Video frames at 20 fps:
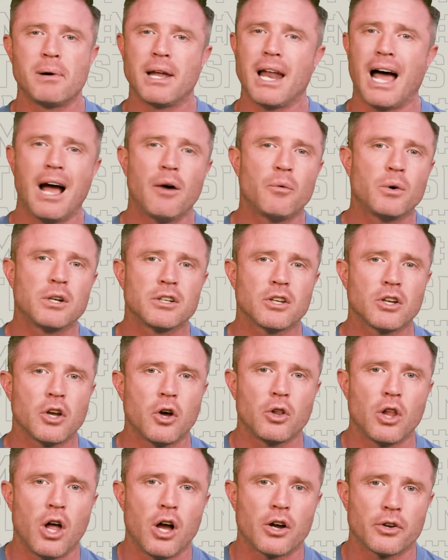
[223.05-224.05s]
But I wouldn't
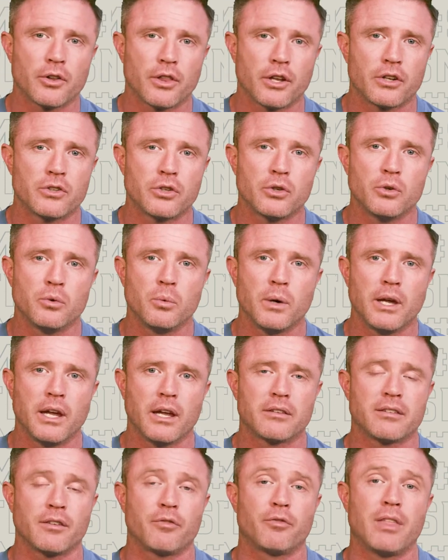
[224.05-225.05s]
go longer than two
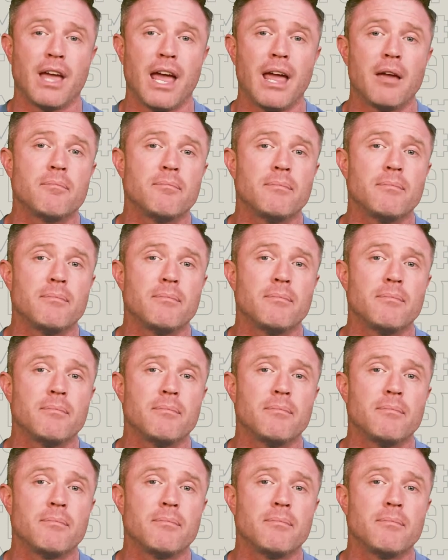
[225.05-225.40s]
weeks if they